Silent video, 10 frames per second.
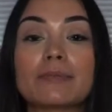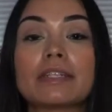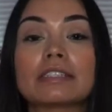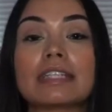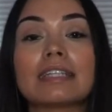but
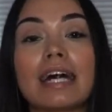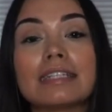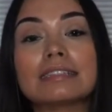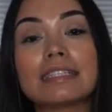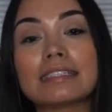there's a lot
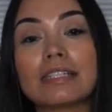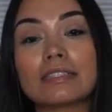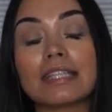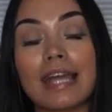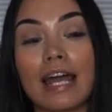of
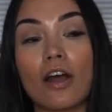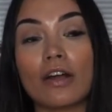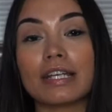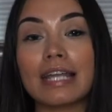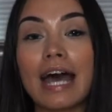details that
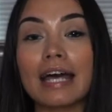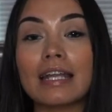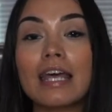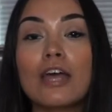are not